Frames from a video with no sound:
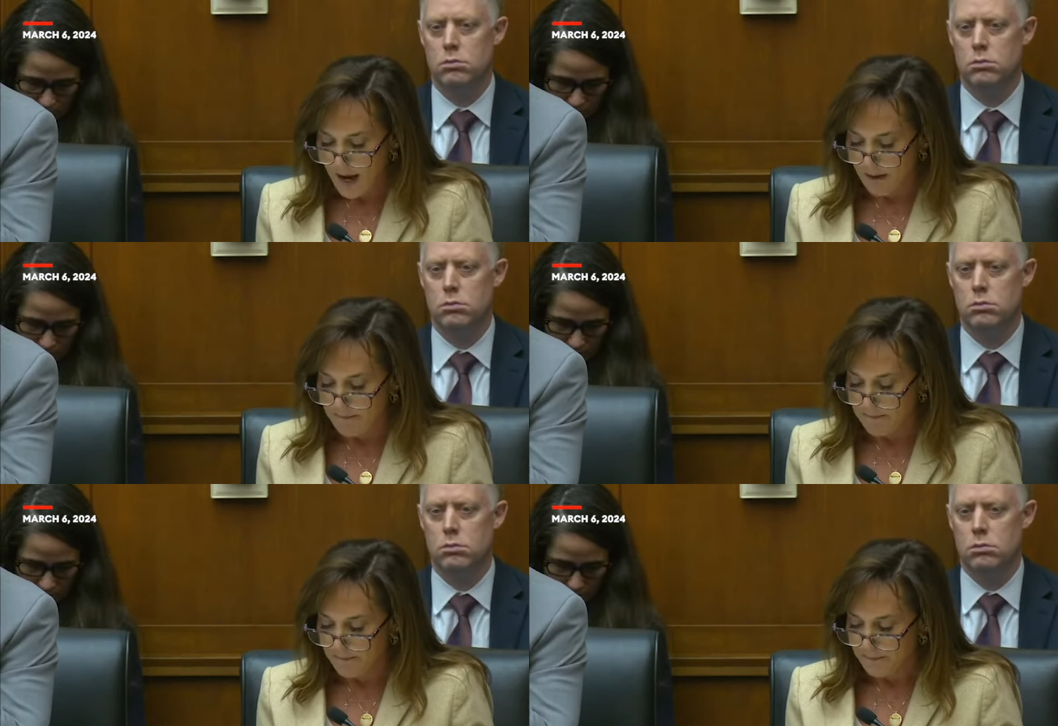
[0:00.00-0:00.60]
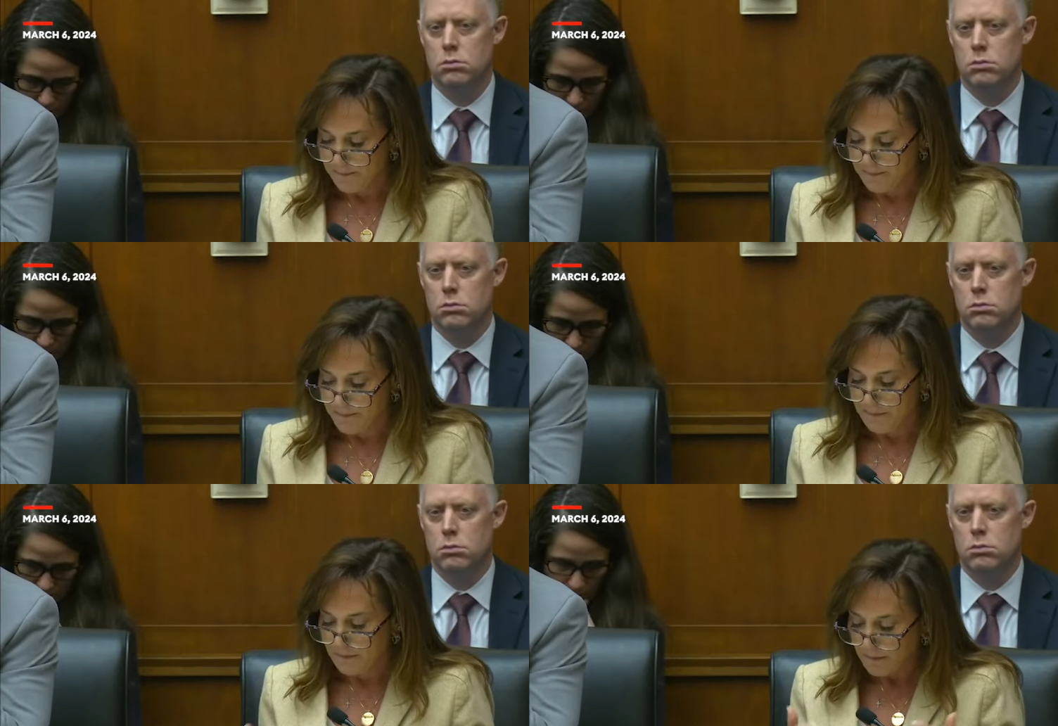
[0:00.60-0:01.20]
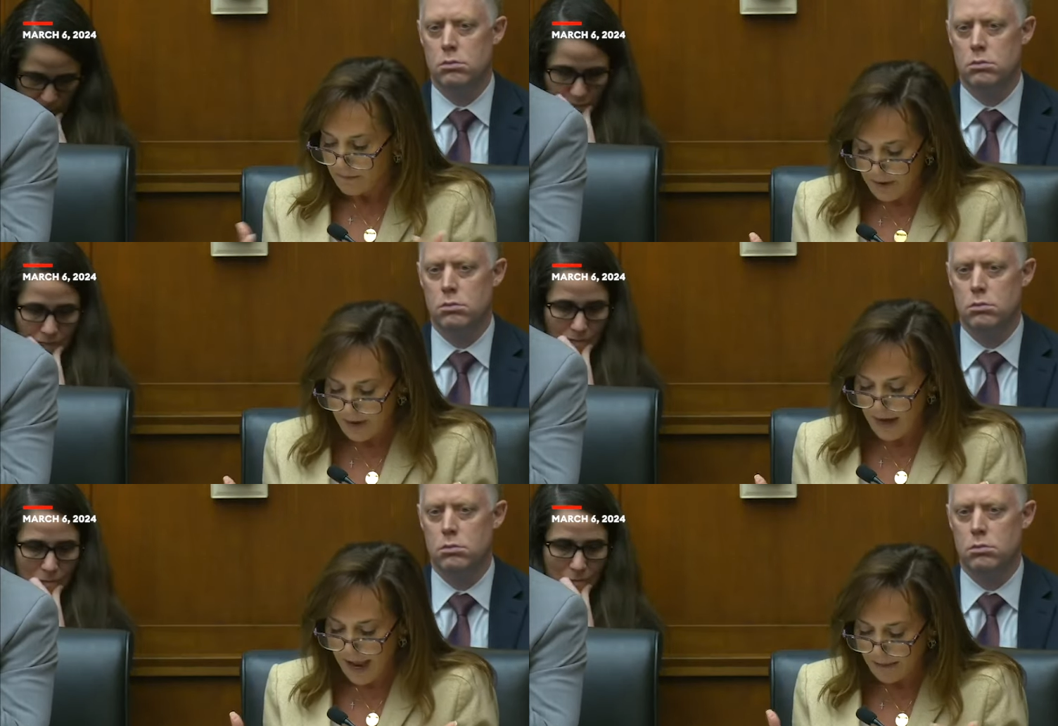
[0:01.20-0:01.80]
Speaker 1: Um,
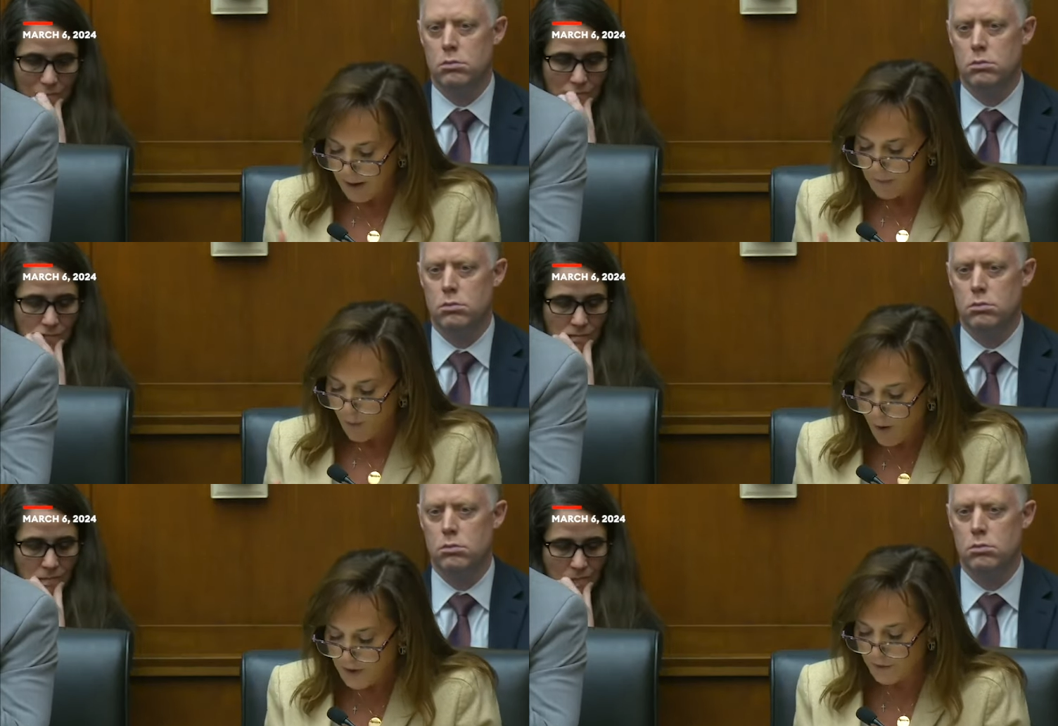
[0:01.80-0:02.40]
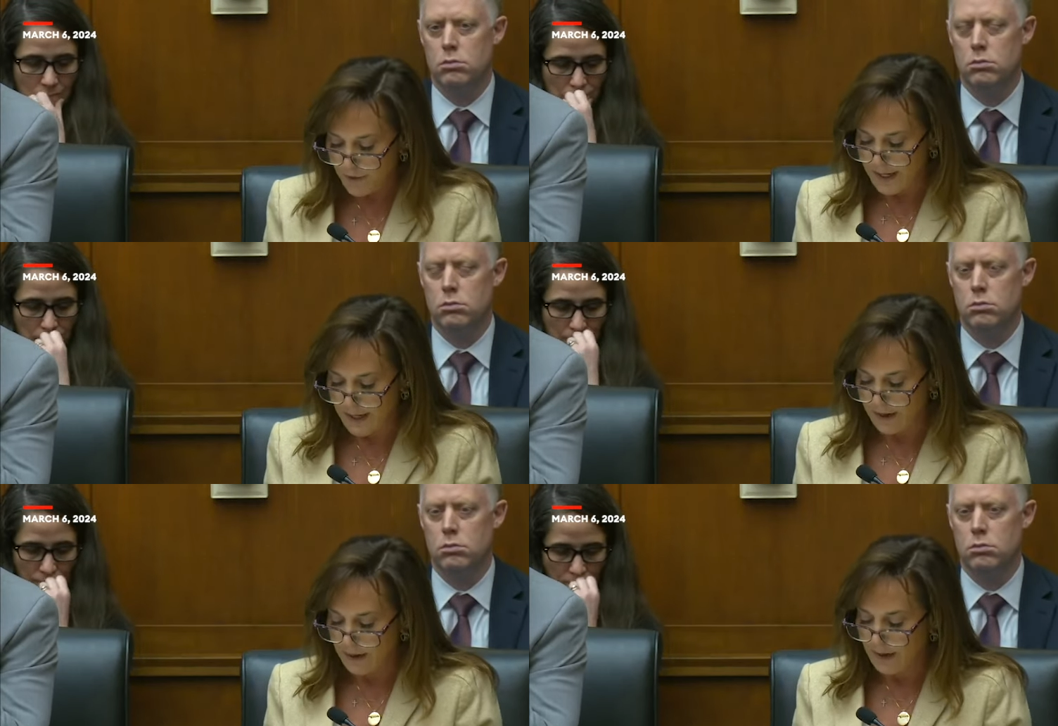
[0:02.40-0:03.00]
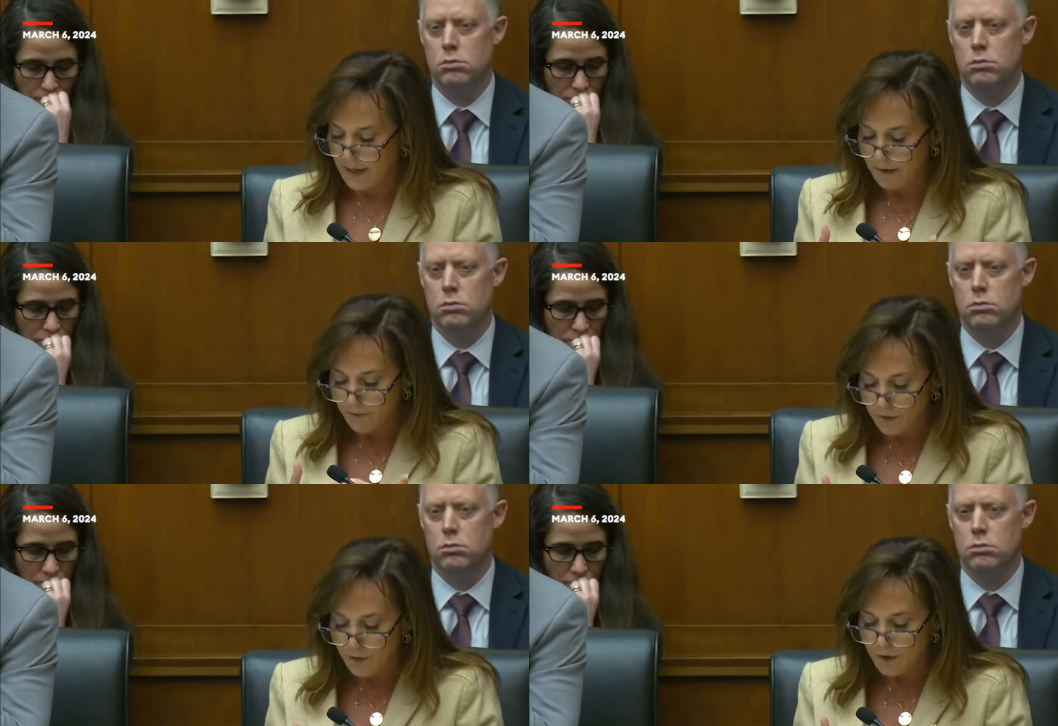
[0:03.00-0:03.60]
I'm, I'm wondering
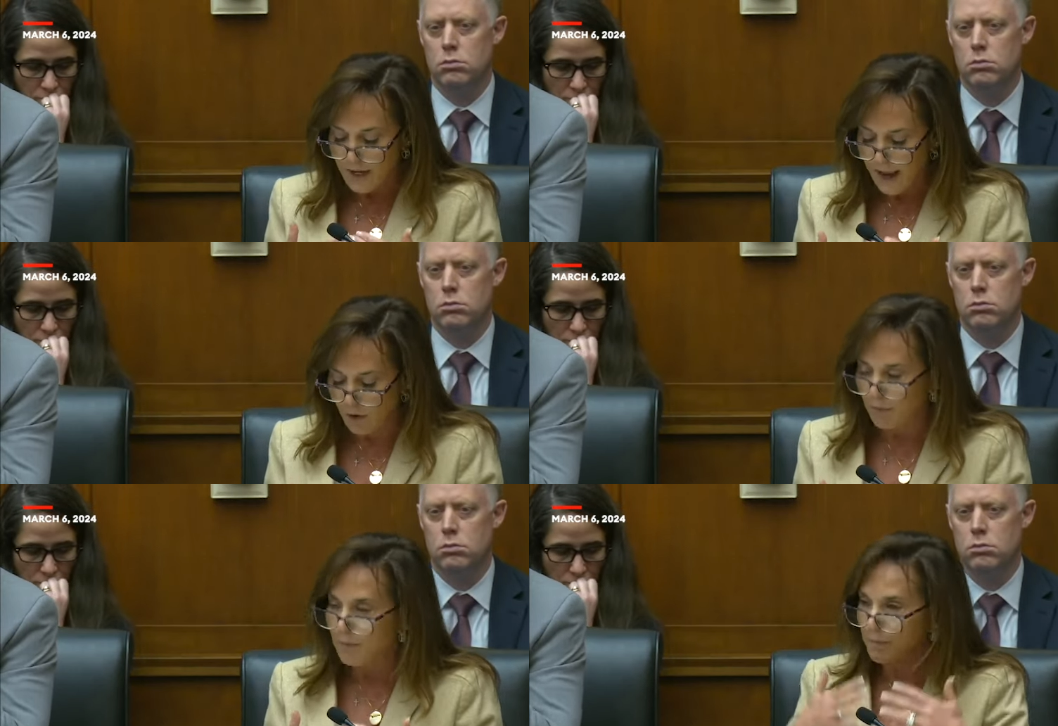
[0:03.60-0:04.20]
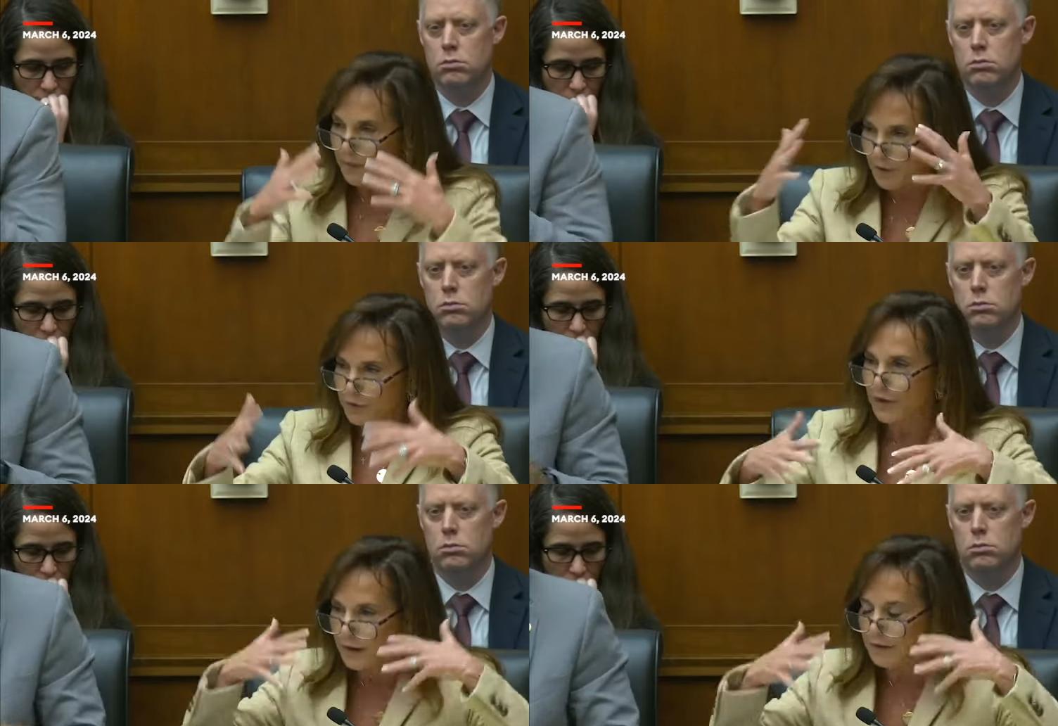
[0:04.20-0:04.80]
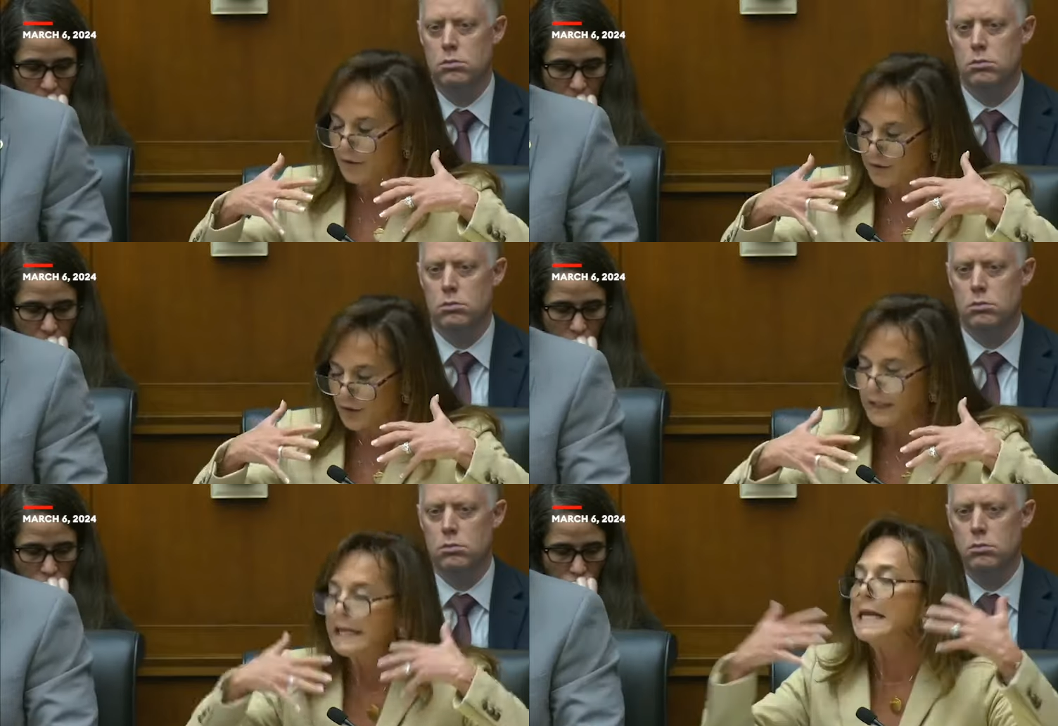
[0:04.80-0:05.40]
if you could help, but there's a, there's
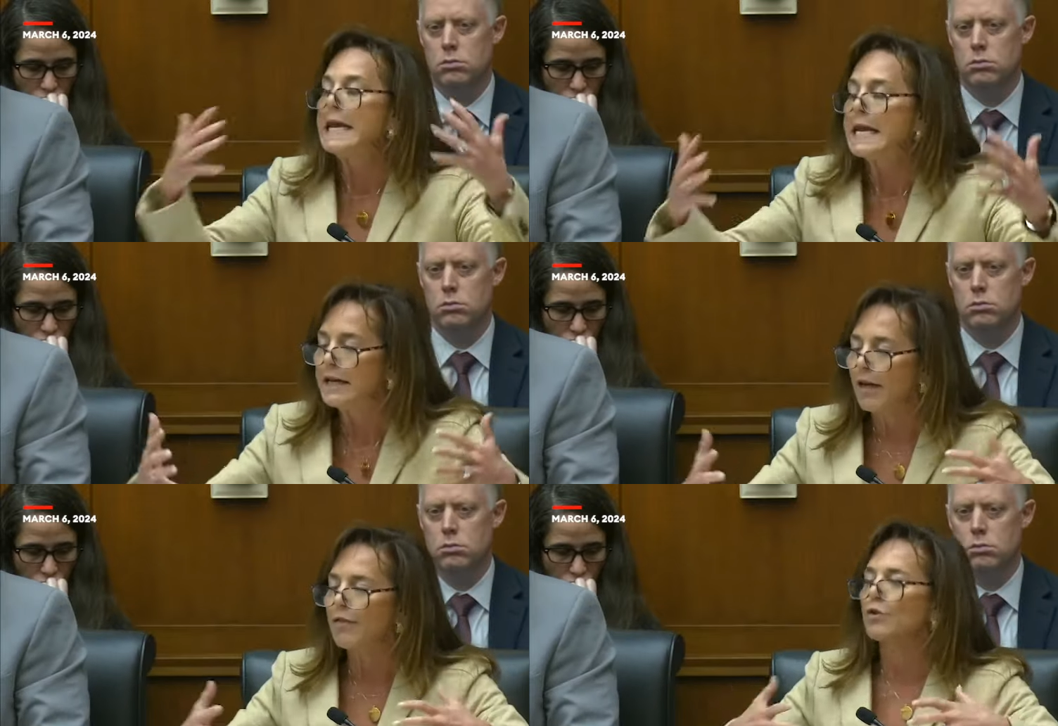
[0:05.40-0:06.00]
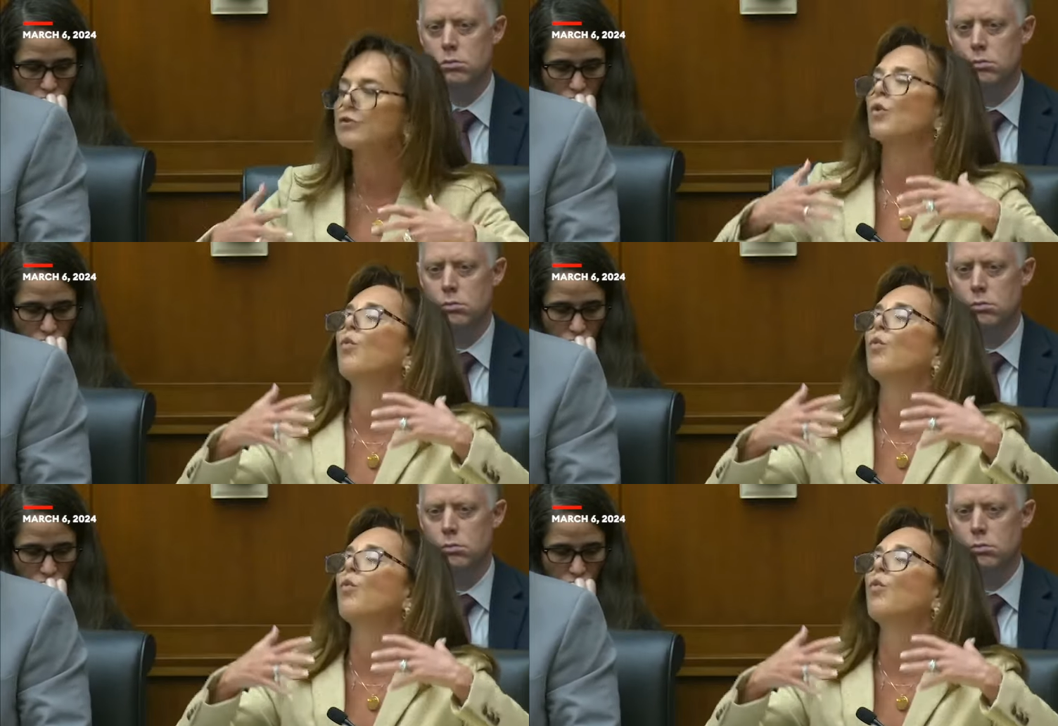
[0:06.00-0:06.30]
a need, there's a